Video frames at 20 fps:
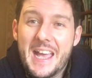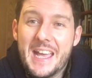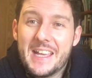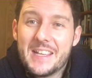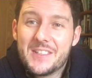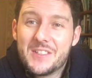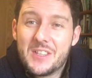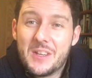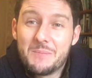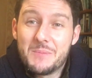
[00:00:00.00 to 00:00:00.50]

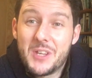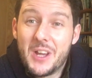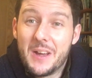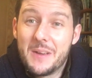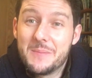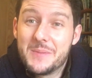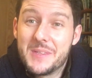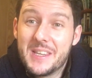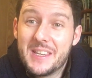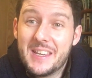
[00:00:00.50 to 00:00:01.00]

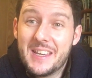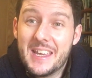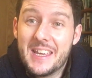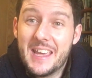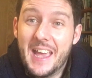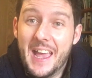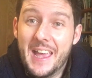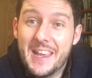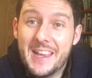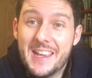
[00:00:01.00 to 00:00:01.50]
Sometimes
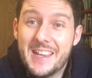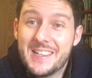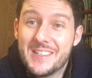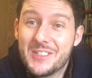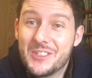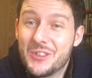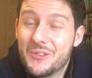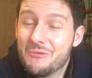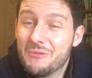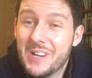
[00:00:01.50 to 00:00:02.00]

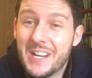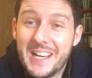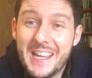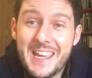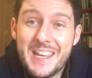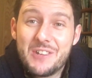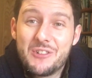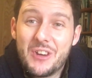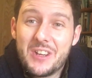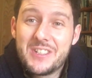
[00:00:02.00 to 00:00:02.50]
it's really
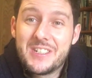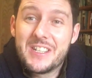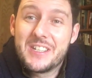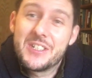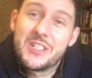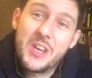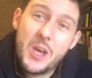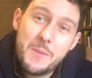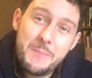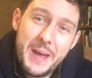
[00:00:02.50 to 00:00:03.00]
interesting
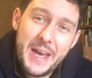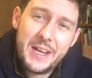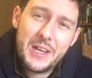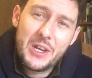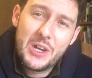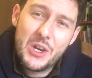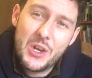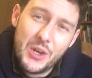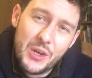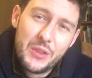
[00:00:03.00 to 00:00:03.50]
to go back
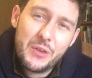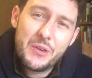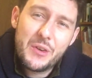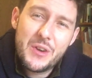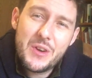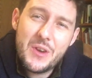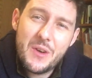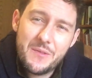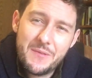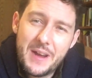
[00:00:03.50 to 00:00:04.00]
and look through
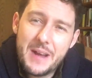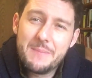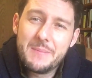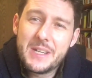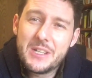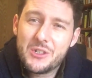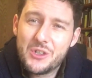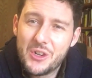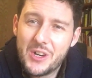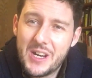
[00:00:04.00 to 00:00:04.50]
your
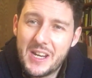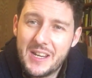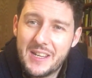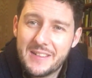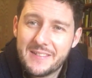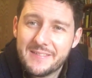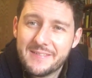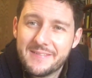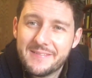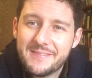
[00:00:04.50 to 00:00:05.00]
family tree.
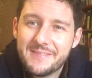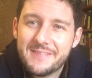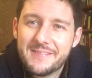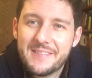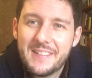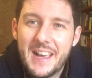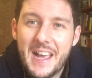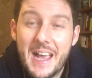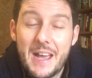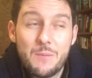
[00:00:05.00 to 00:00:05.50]

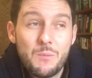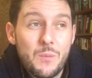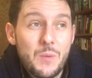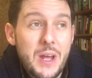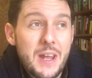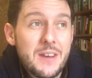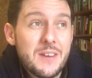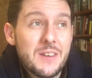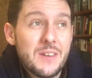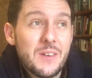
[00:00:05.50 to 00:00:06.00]
And
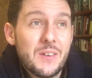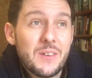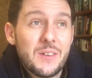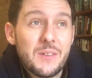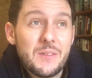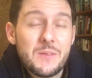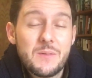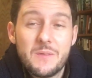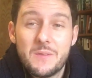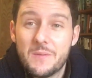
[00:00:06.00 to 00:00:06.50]
when
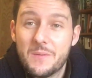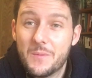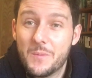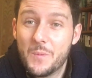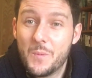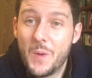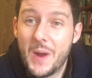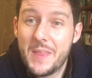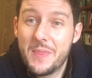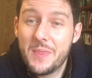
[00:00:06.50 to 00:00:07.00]

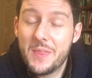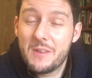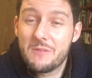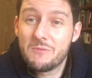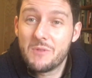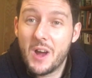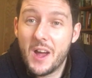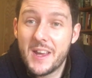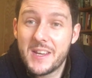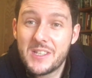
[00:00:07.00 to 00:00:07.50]
the
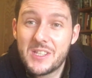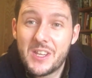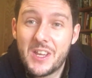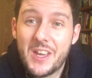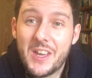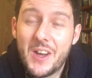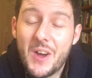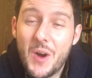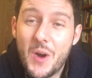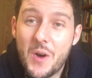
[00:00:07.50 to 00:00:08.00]

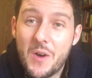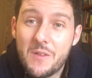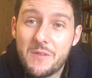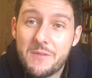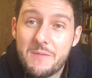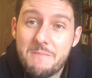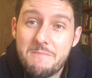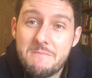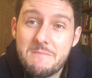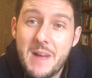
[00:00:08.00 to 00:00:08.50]
writer of
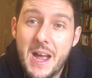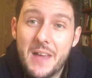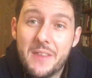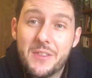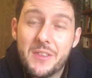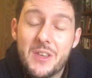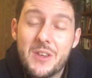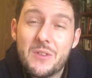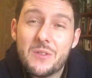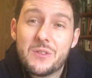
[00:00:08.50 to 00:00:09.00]

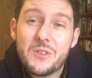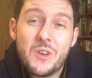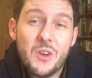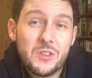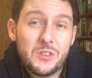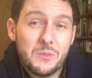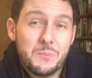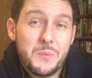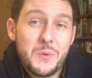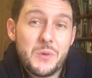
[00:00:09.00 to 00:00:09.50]
Matthew's
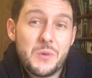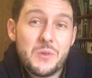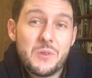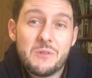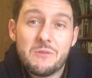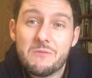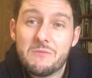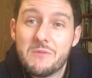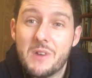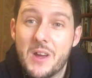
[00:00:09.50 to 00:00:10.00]
Gospel
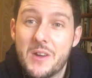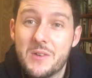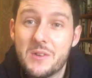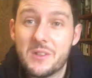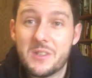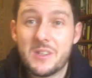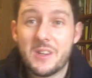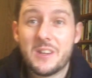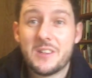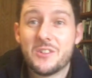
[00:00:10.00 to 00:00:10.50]

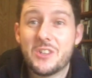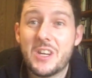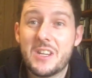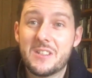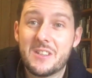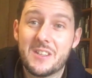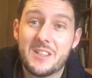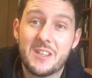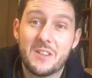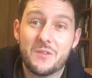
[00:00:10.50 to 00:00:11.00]
wrote
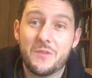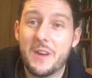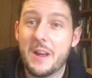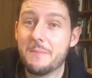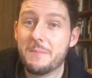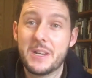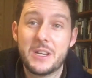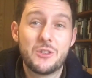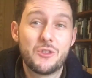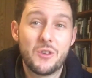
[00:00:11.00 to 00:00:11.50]
Jesus's
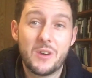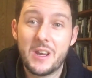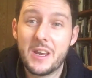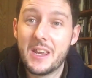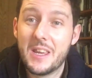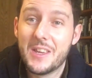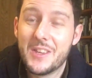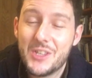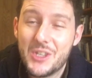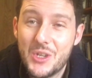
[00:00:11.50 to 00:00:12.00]
family
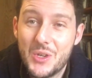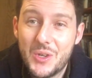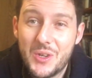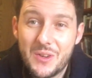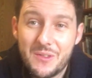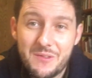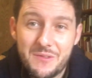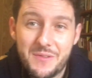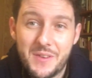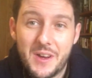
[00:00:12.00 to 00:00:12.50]
tree, you
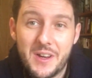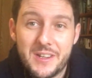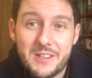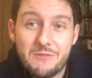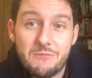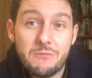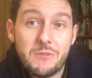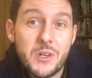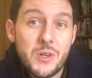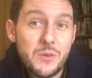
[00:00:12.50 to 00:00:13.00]
can find
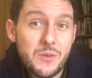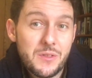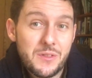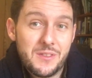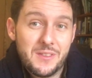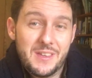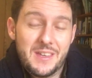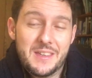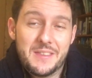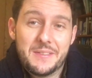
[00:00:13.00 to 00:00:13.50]

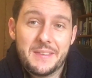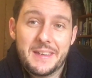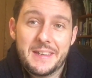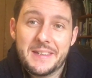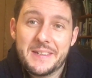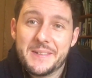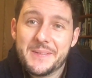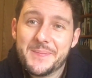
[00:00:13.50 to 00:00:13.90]
Ruth in there.